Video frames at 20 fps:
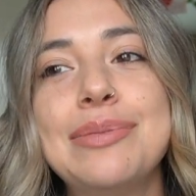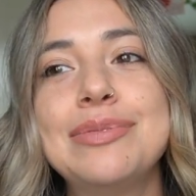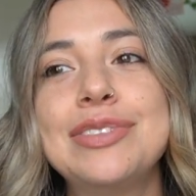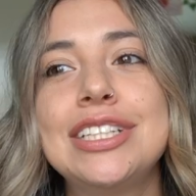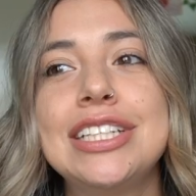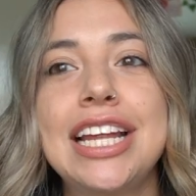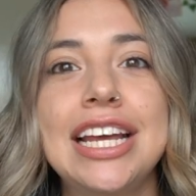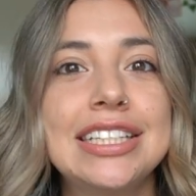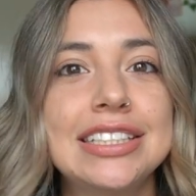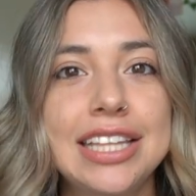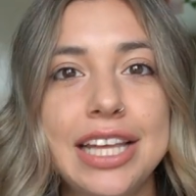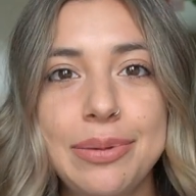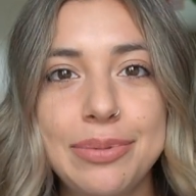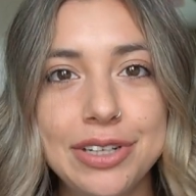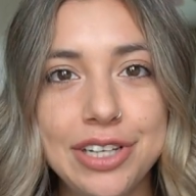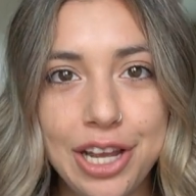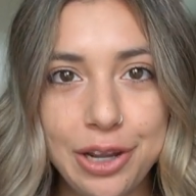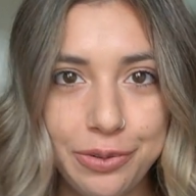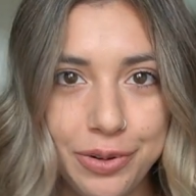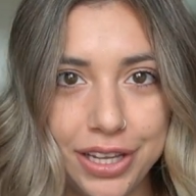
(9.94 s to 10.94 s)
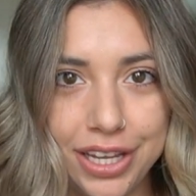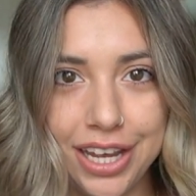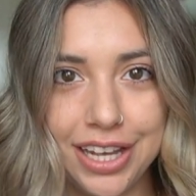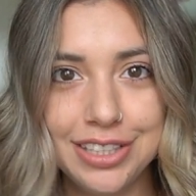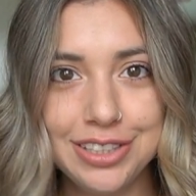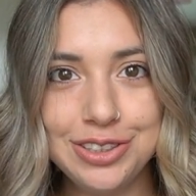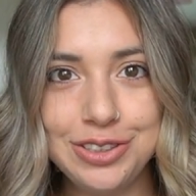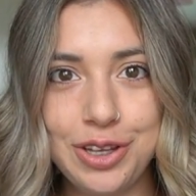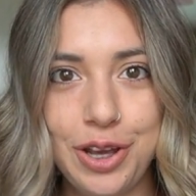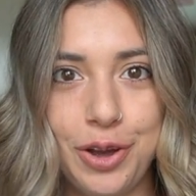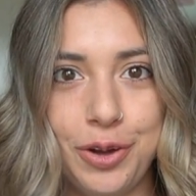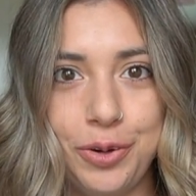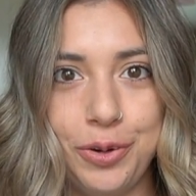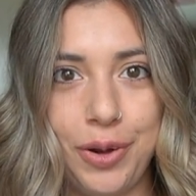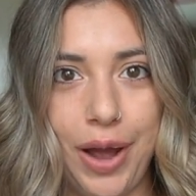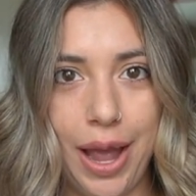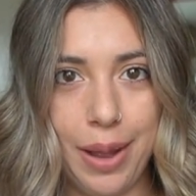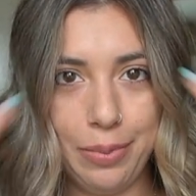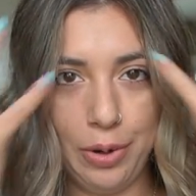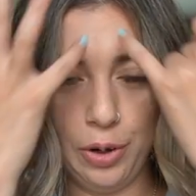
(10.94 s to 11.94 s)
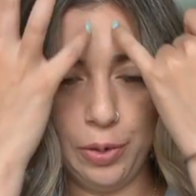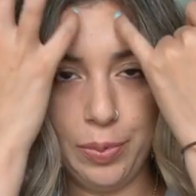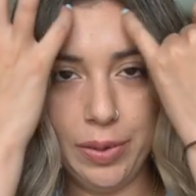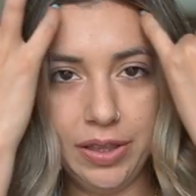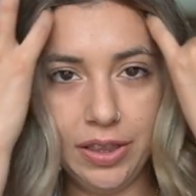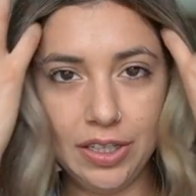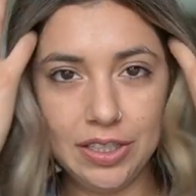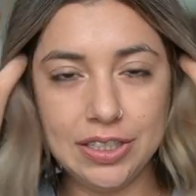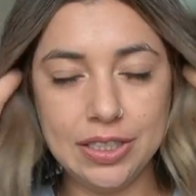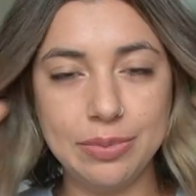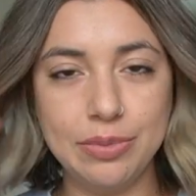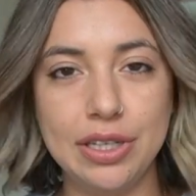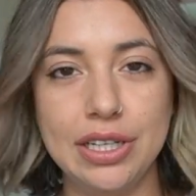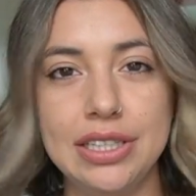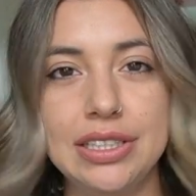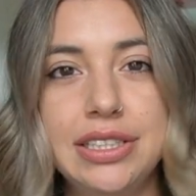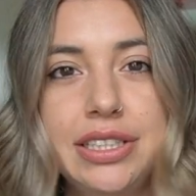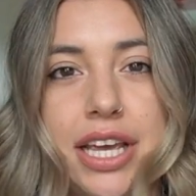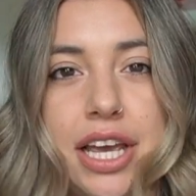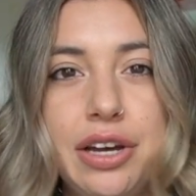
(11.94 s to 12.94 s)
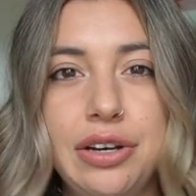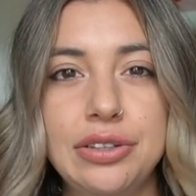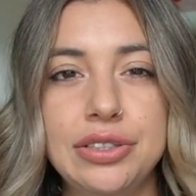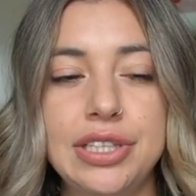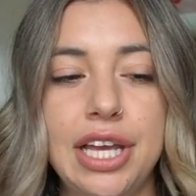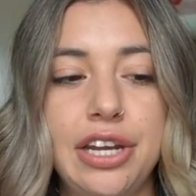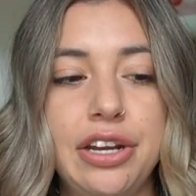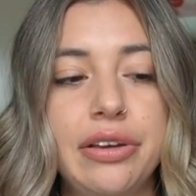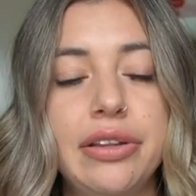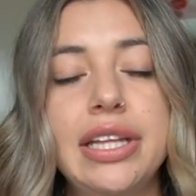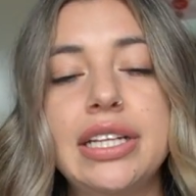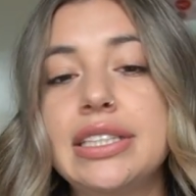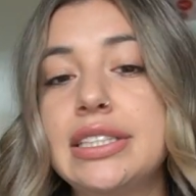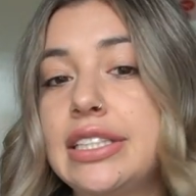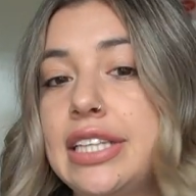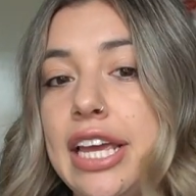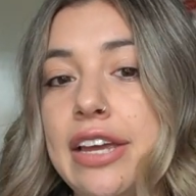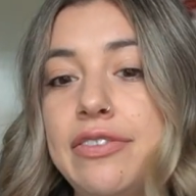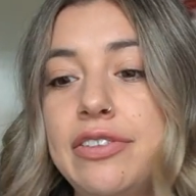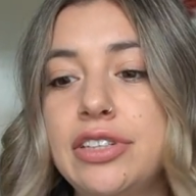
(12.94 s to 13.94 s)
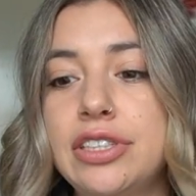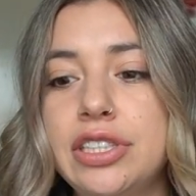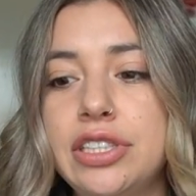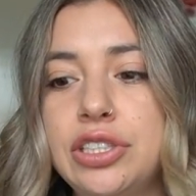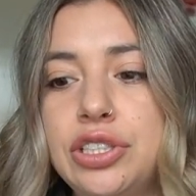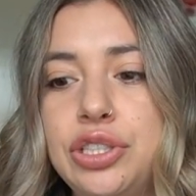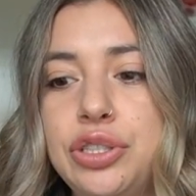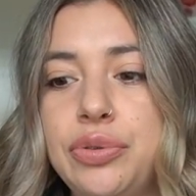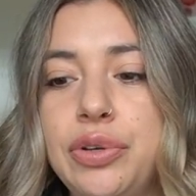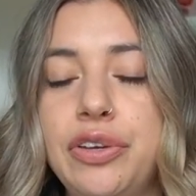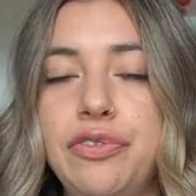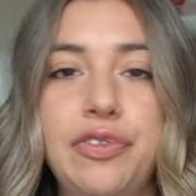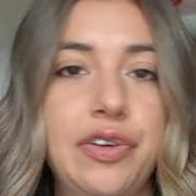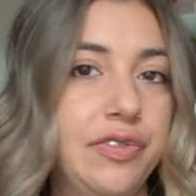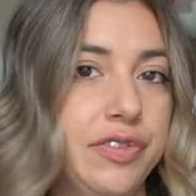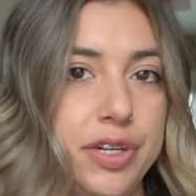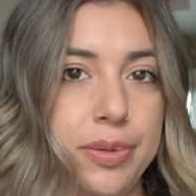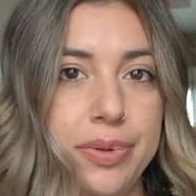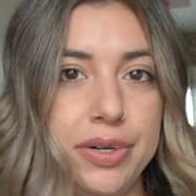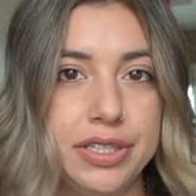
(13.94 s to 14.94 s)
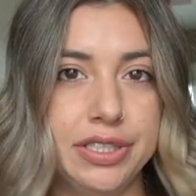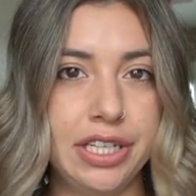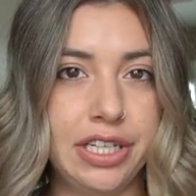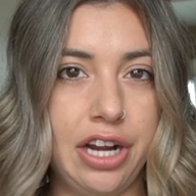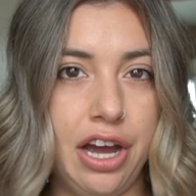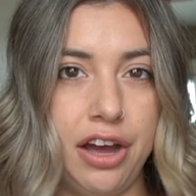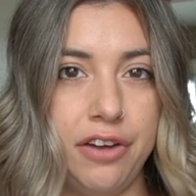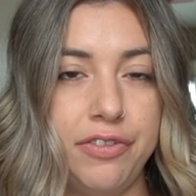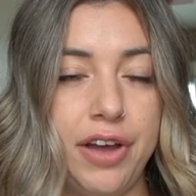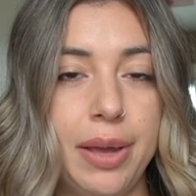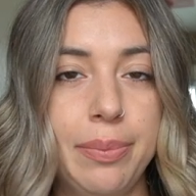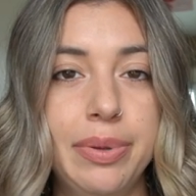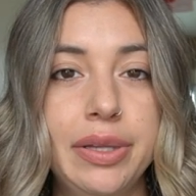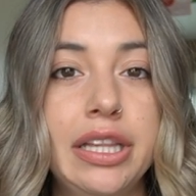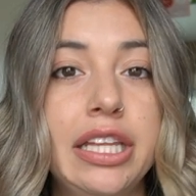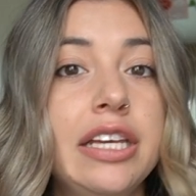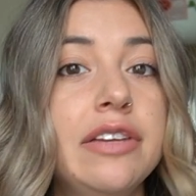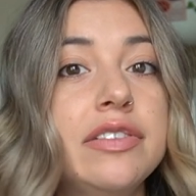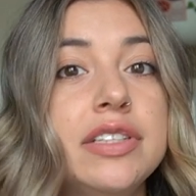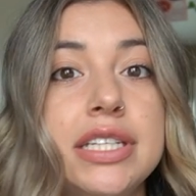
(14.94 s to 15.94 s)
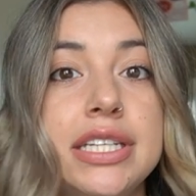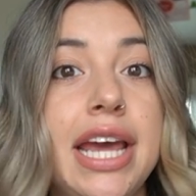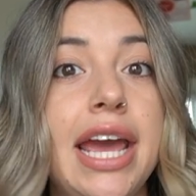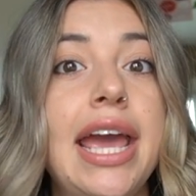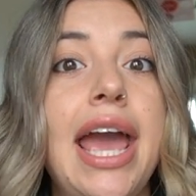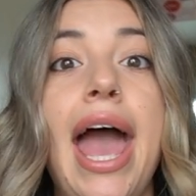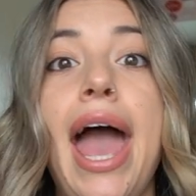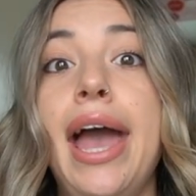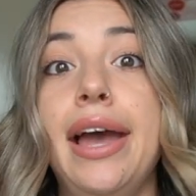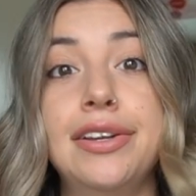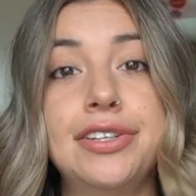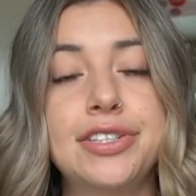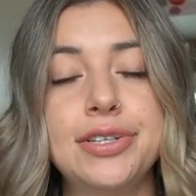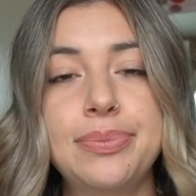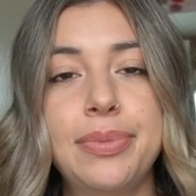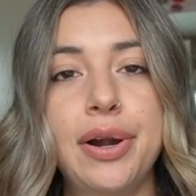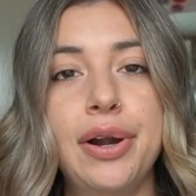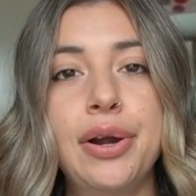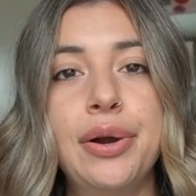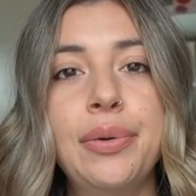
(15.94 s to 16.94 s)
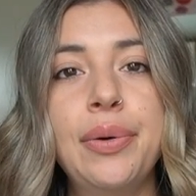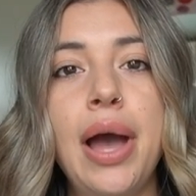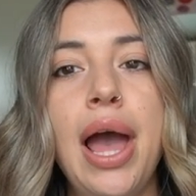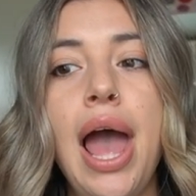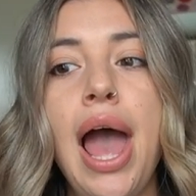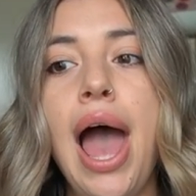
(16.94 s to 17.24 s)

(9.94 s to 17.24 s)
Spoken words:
Today's Labor Day weekend, so I'm hoping there's some good sales. I know that Savers is doing 50% off, I believe, today and tomorrow.